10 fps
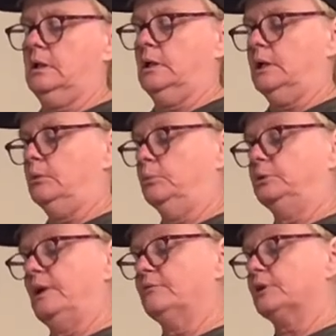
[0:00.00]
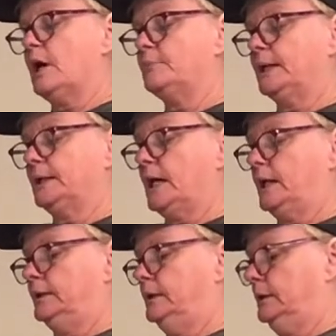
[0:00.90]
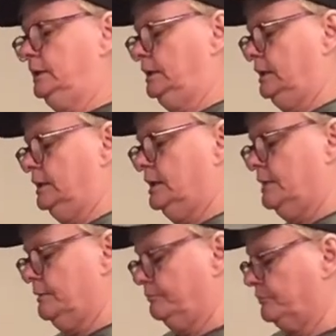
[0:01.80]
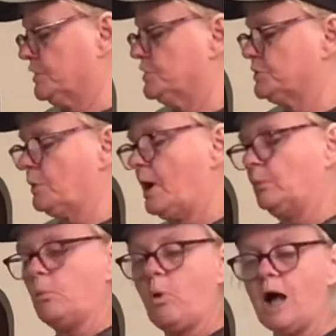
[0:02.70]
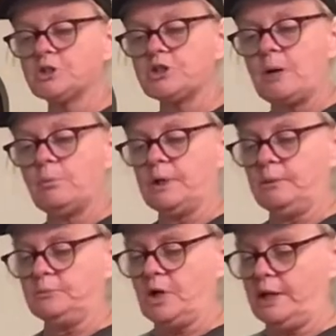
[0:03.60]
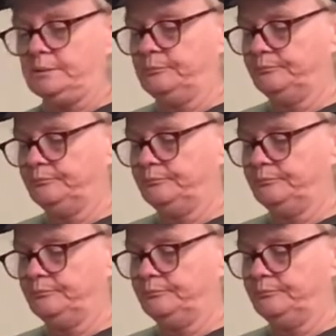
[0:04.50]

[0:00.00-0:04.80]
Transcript: it will never come undone. So I will wash that when I'm done.